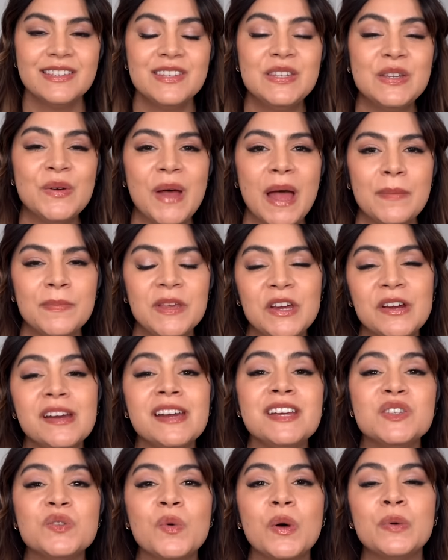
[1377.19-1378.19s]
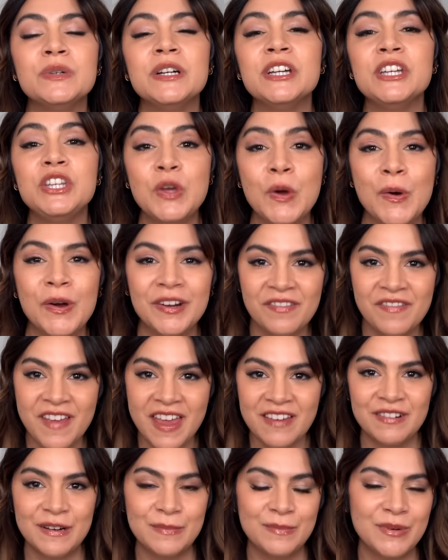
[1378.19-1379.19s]
So I'm curious, what were your
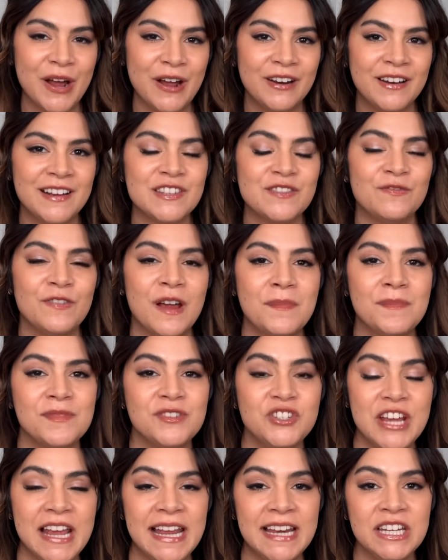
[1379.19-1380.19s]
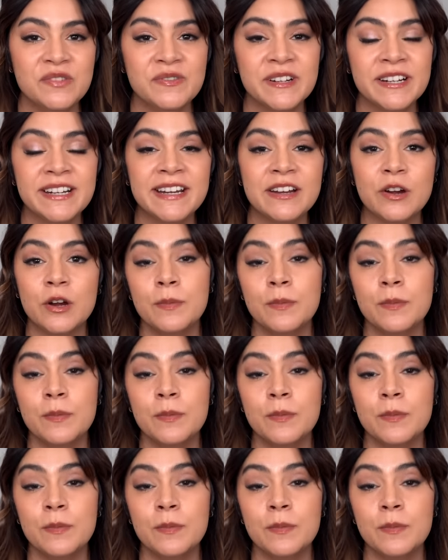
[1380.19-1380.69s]
favorite products from January,